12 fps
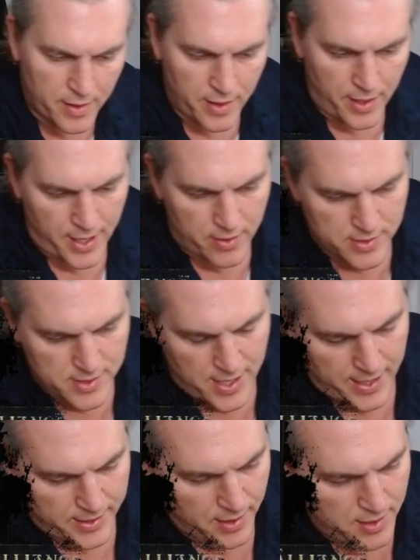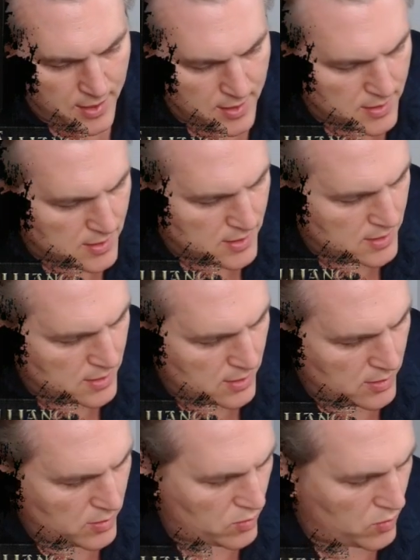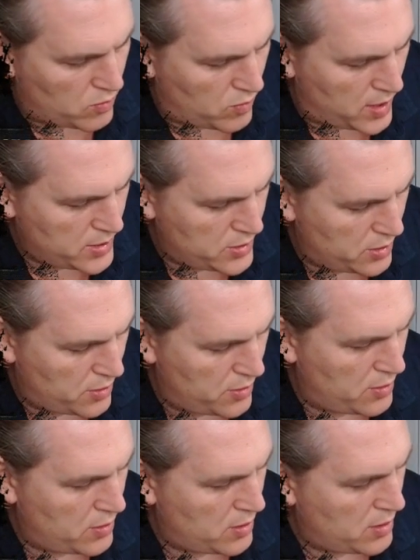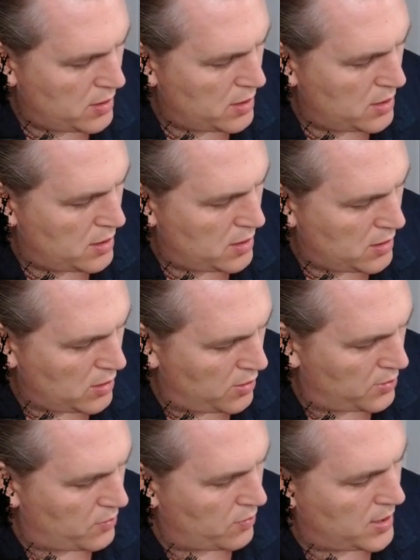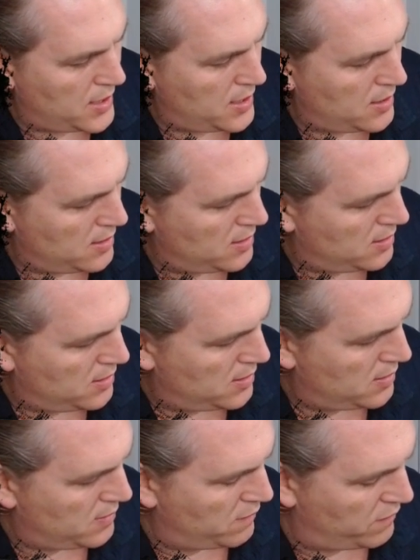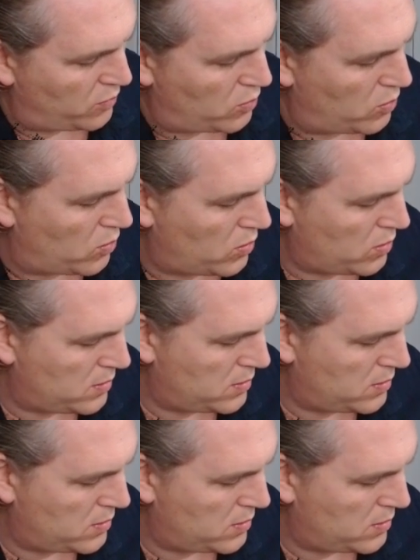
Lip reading: Our attack is 1, 2, 3, 4.